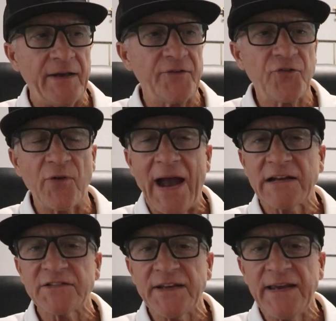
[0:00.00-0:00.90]

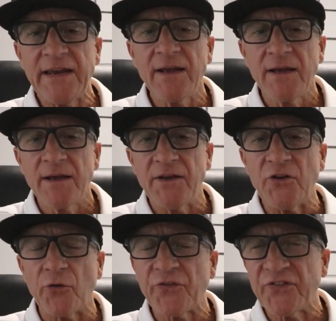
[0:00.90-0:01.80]
traction-y,
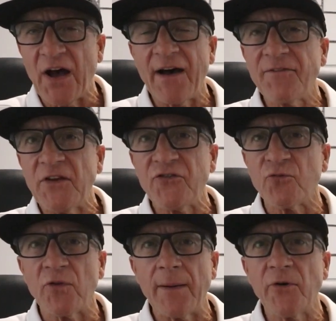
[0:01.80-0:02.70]
softish
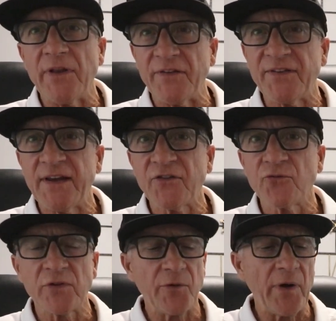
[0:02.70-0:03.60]
rubber that sticks
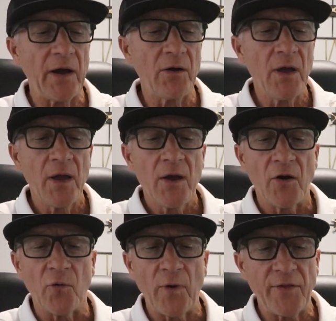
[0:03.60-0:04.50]
really well,
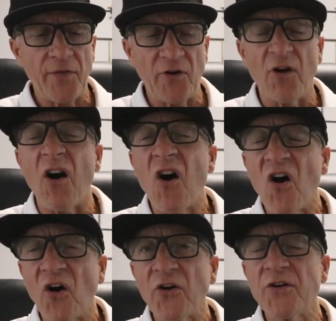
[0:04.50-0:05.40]
or whether they're a
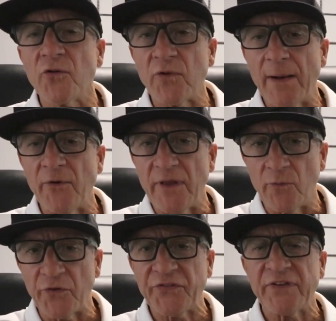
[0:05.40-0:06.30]
harder rubber that
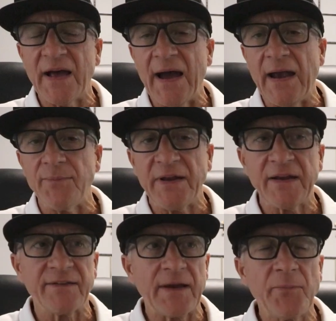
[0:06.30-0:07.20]
will slide,
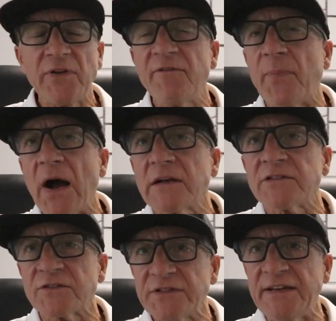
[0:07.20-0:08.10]
because I believe
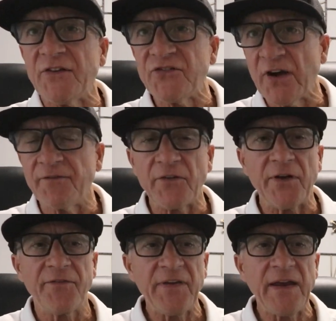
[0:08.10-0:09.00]
boxers need to shuffle
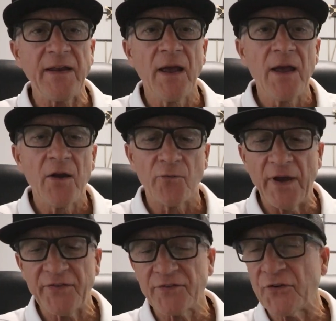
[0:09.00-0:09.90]
their feet,
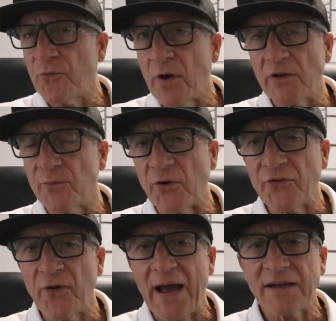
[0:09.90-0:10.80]
wrestlers want a little more
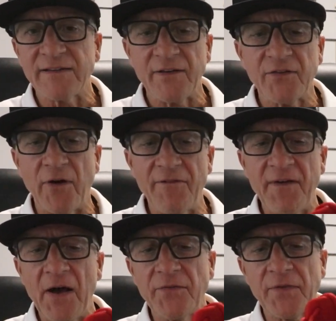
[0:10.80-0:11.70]
traction. So I
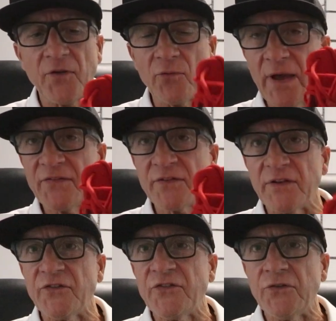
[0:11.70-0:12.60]
found that the
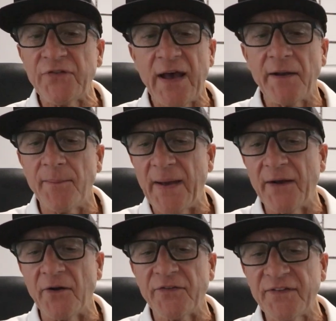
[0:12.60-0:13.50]
wrestling shoes had a
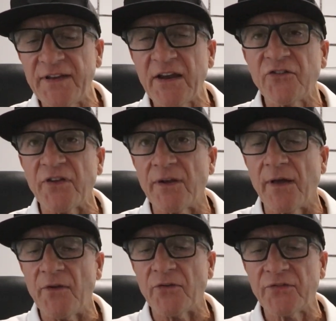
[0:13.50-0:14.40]
better stiction
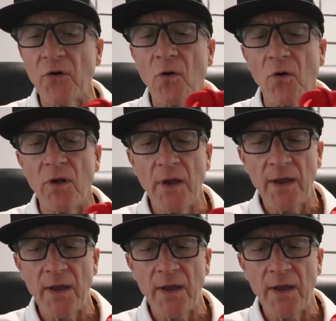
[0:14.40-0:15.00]
on their sole.